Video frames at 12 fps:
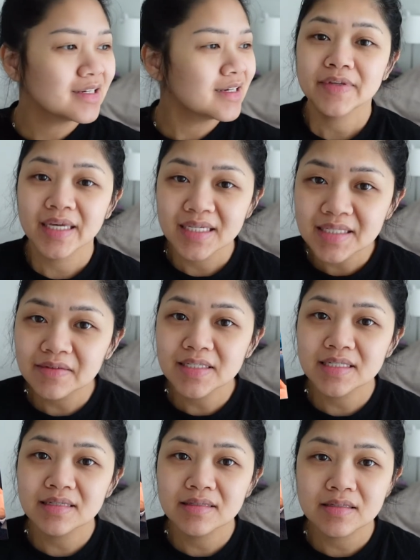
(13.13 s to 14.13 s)
If you guys haven't
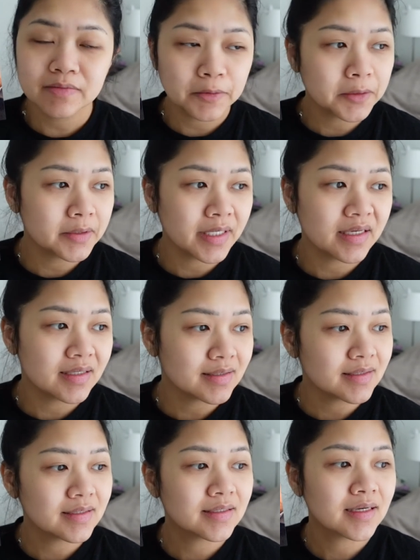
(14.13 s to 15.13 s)
seen this photo yet,
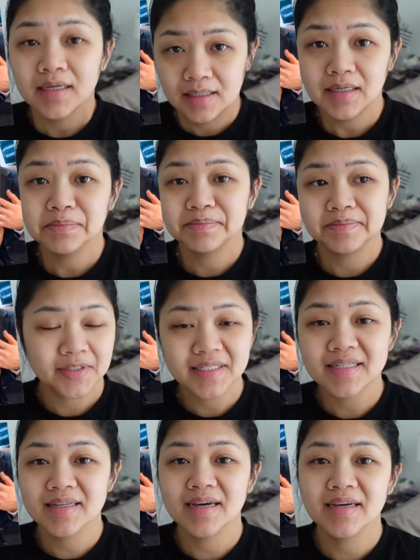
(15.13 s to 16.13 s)
Yep, Chris
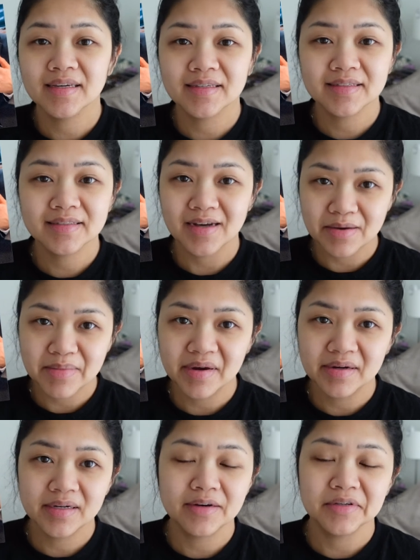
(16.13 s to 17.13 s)
and I got
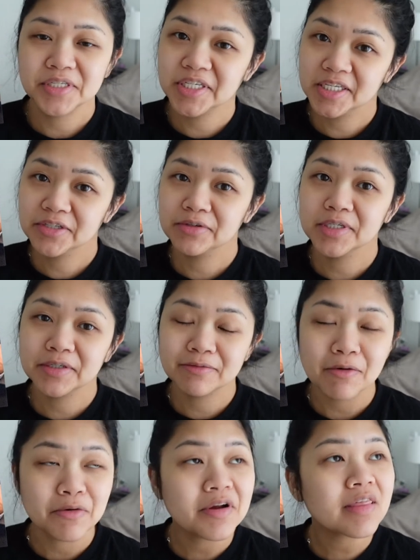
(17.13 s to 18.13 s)
married on January
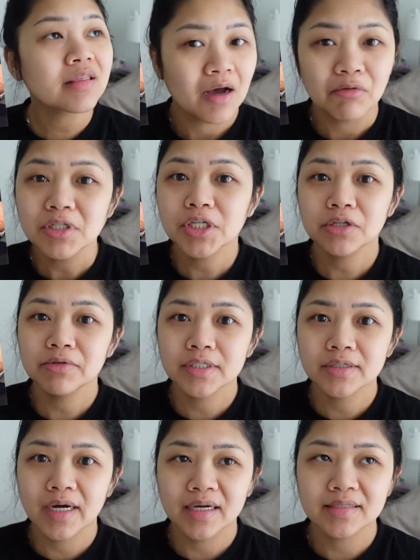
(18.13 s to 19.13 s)
4th. I want to share with you
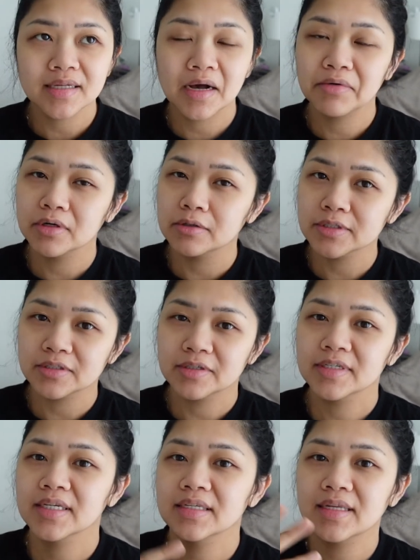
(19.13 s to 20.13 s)
guys how it all
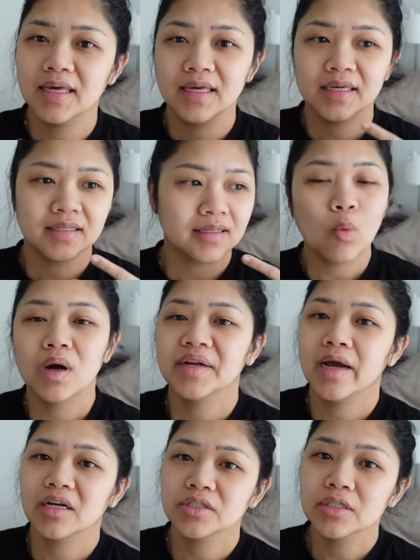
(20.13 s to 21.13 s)
started and what
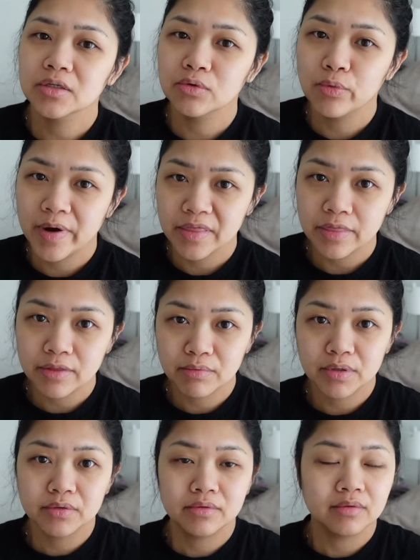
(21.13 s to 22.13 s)
actually went
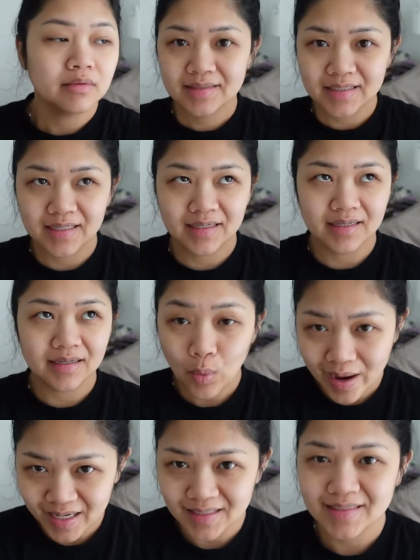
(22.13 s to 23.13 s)
through the
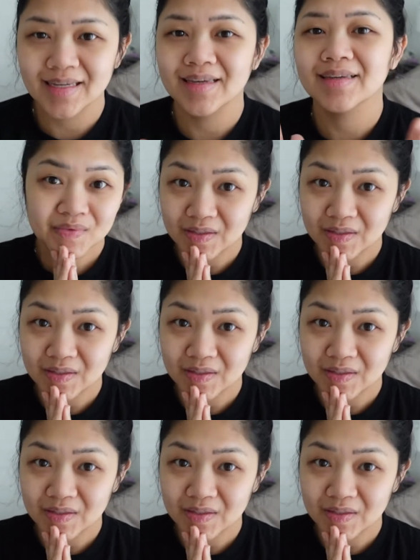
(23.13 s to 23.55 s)
wedding day.